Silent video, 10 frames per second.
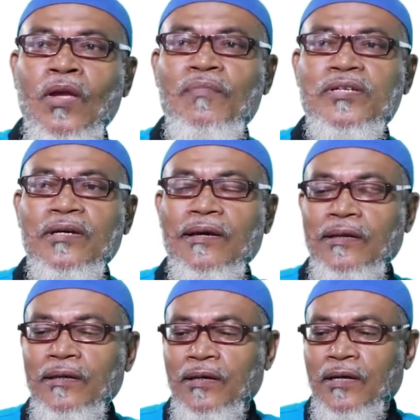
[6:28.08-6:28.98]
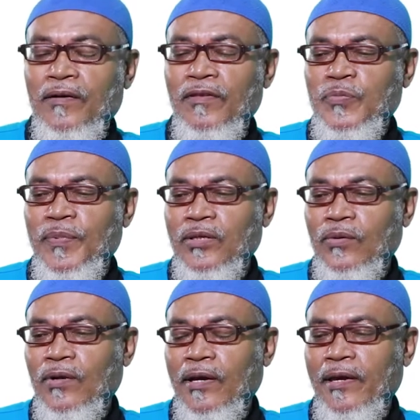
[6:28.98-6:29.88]
basically this
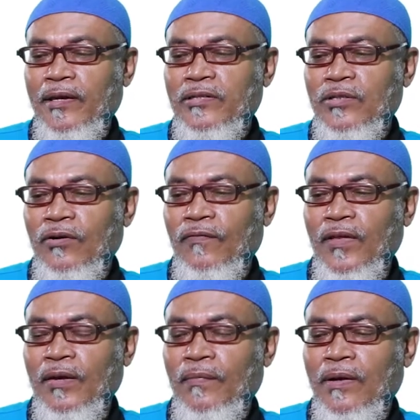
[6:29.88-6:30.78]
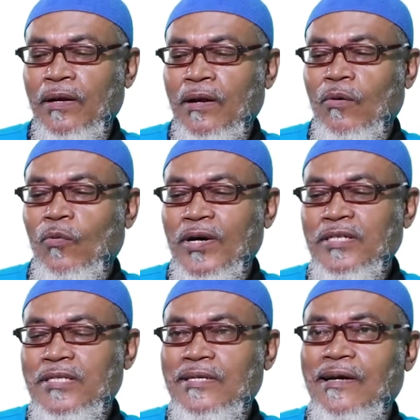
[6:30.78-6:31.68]
particular 8 of them,
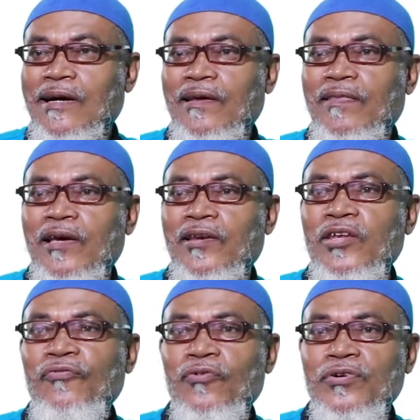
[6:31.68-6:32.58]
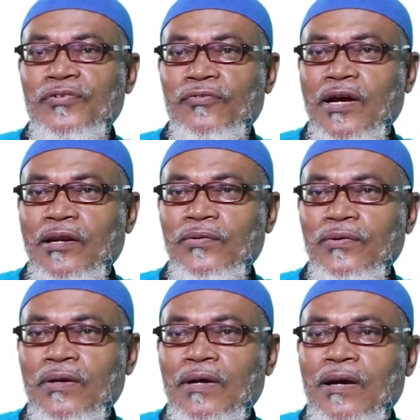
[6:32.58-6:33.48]
what are their default value,
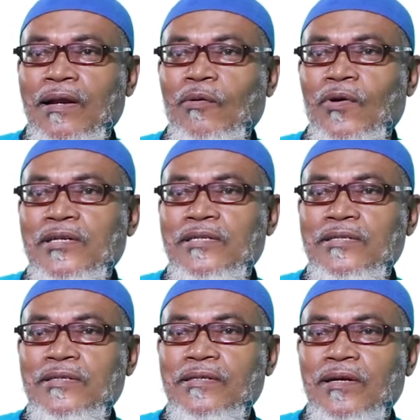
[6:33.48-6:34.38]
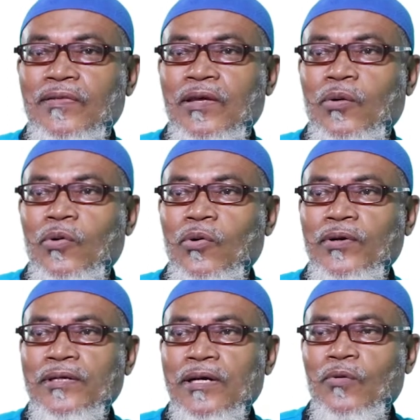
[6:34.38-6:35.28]
and what they
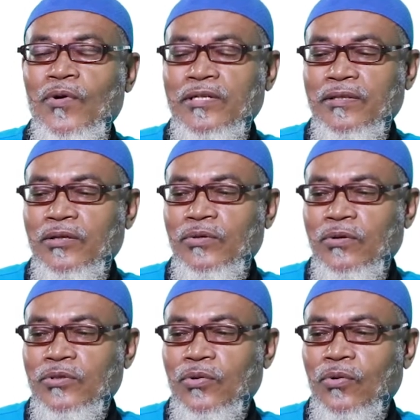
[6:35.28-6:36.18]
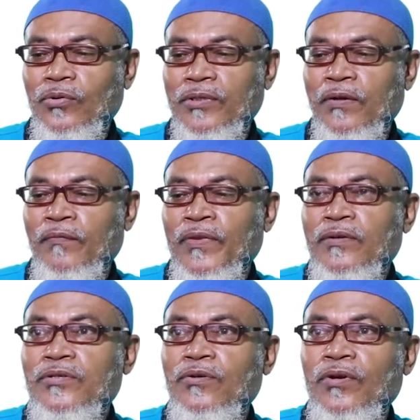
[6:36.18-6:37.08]
hold and what they do not hold.
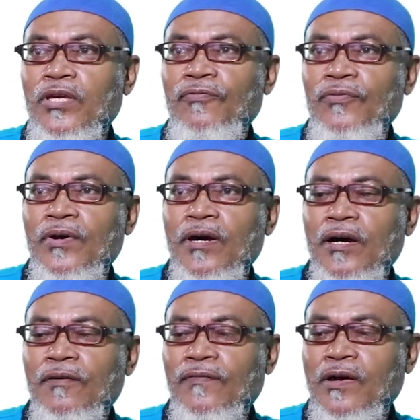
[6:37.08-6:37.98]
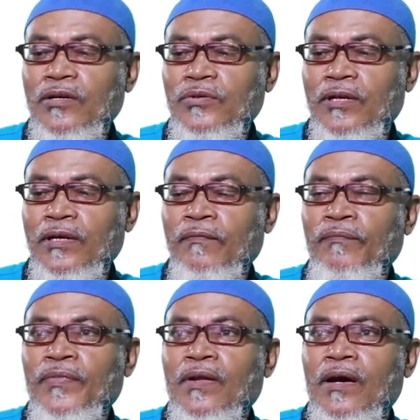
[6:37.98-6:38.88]
So if we have actually
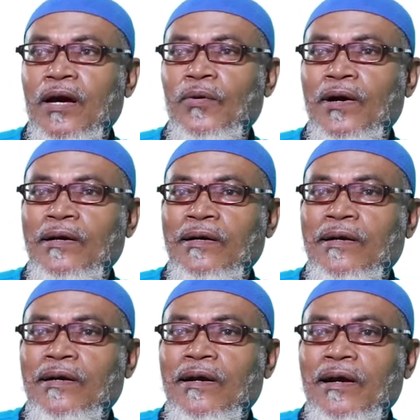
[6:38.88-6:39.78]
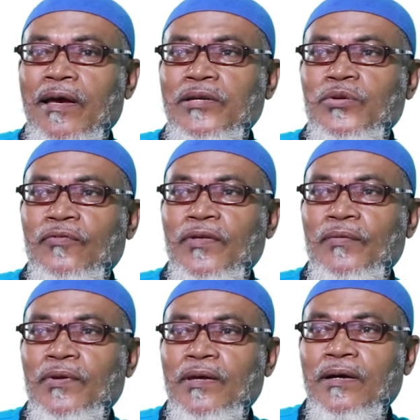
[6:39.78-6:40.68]
our 8 of
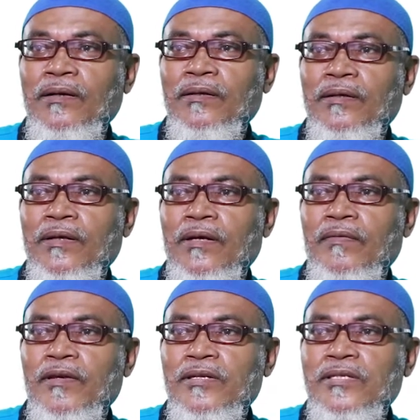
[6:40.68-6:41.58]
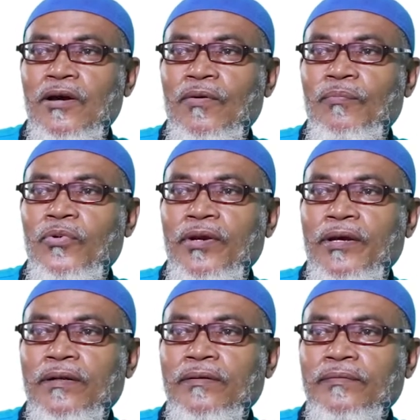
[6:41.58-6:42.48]
them here, that is our
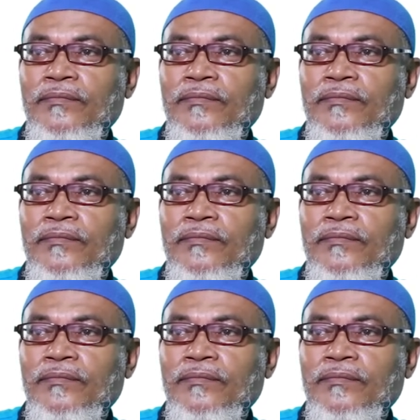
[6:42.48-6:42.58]
Boolean.